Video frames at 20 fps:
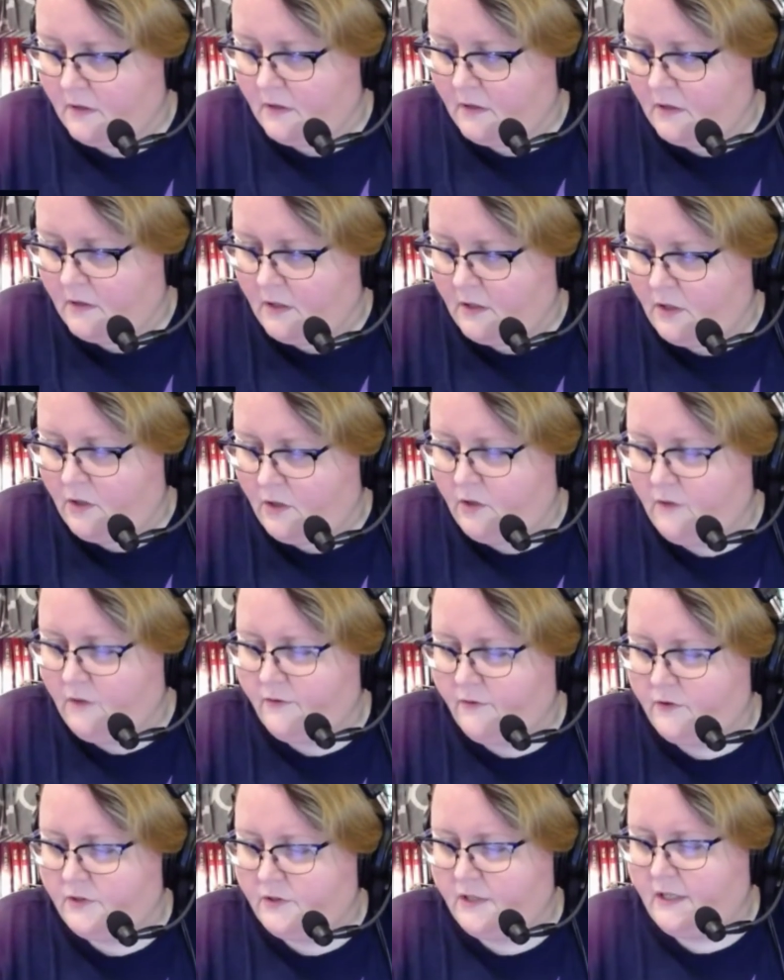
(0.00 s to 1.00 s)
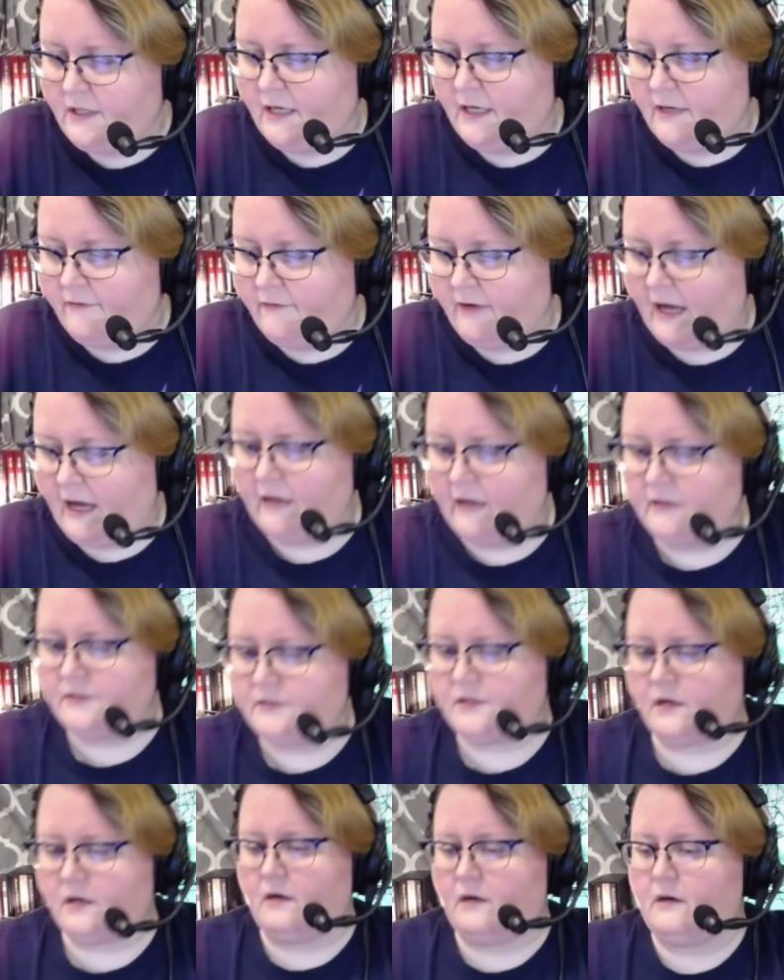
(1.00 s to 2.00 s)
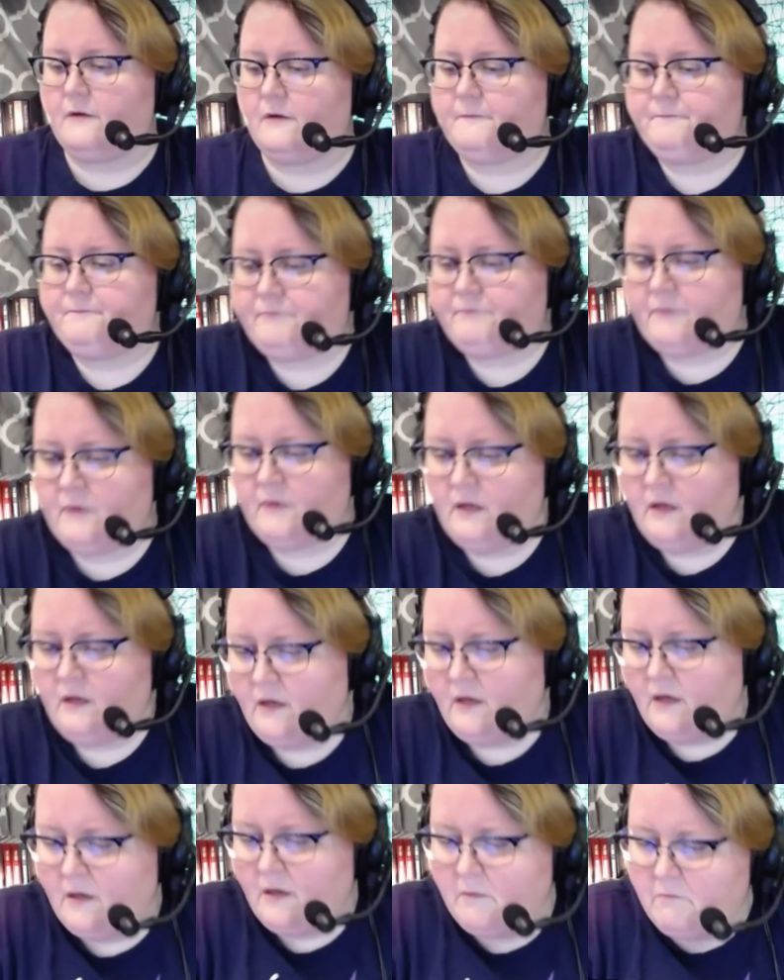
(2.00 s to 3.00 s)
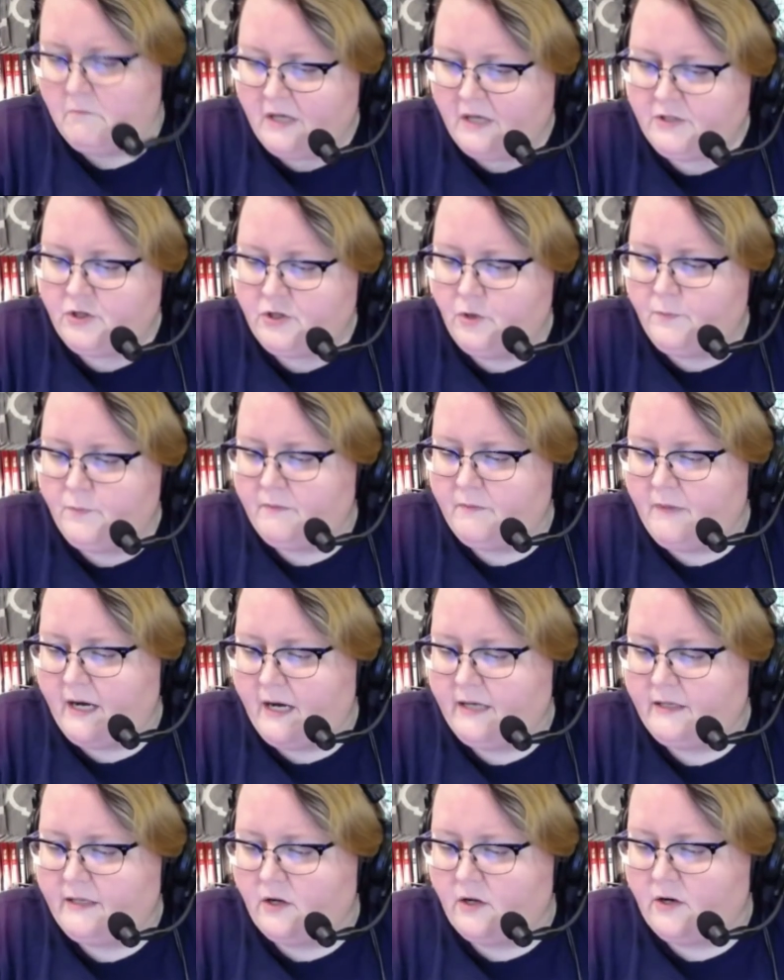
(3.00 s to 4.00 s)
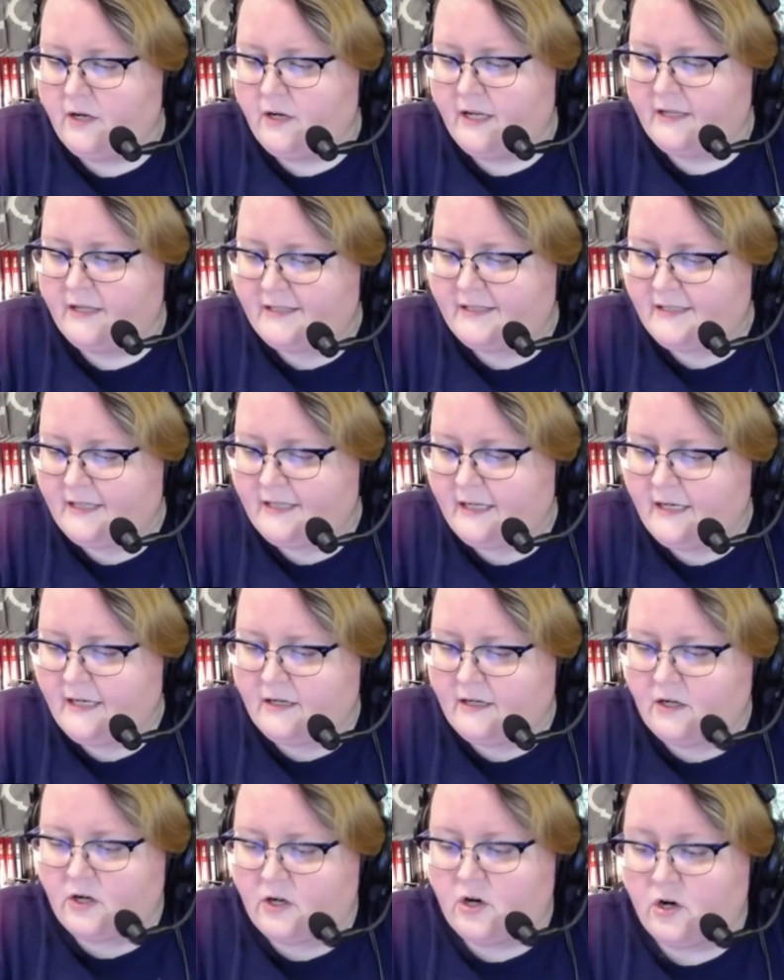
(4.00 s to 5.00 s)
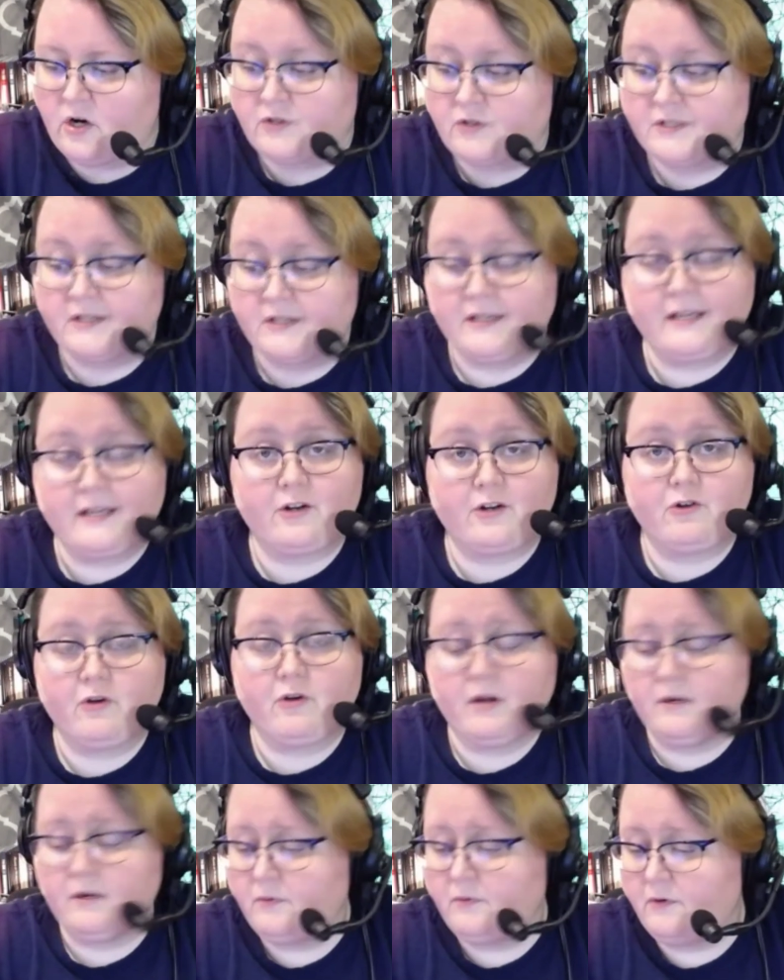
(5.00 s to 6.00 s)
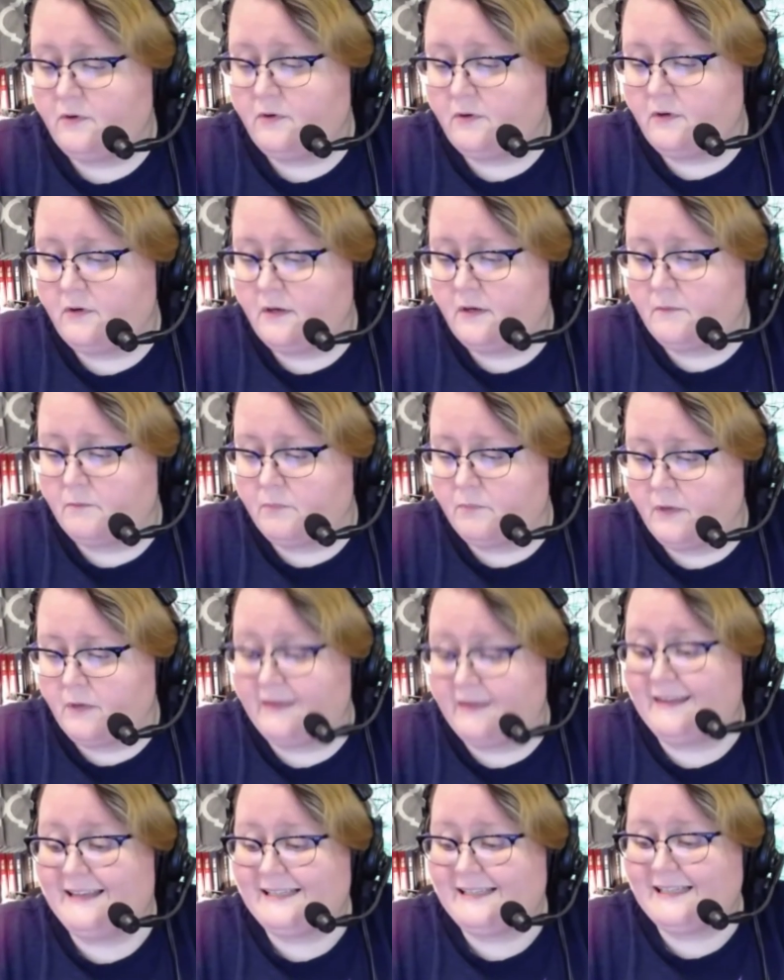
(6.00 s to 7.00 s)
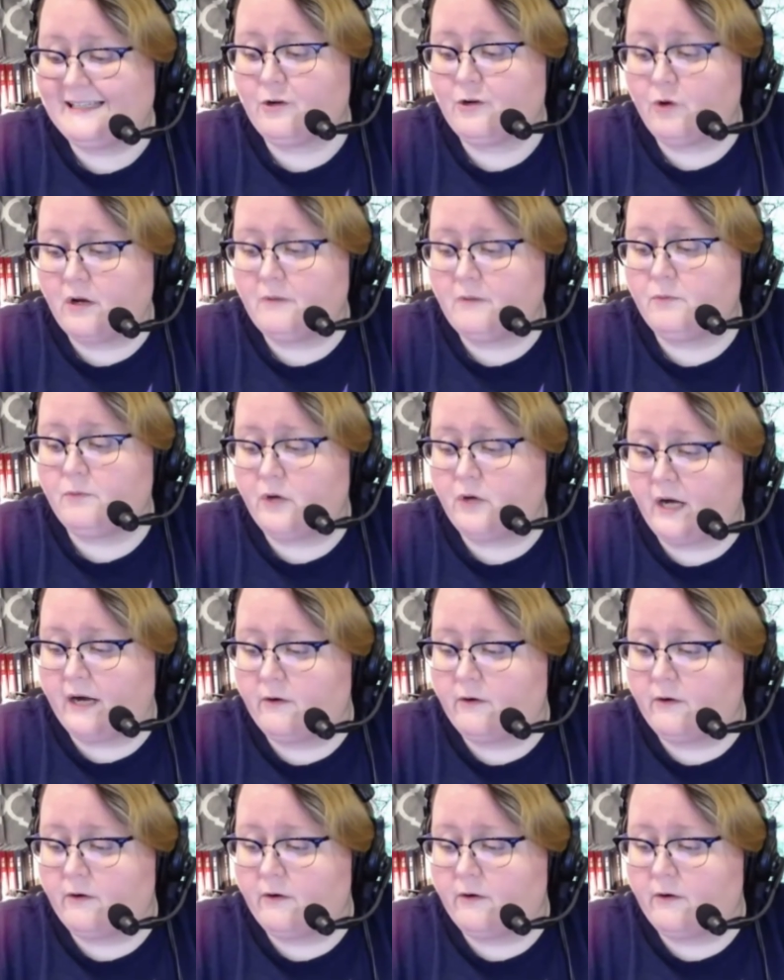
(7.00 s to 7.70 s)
University of Al-Azhar. Much open-minded learning and studying occurs in this incredible Cairo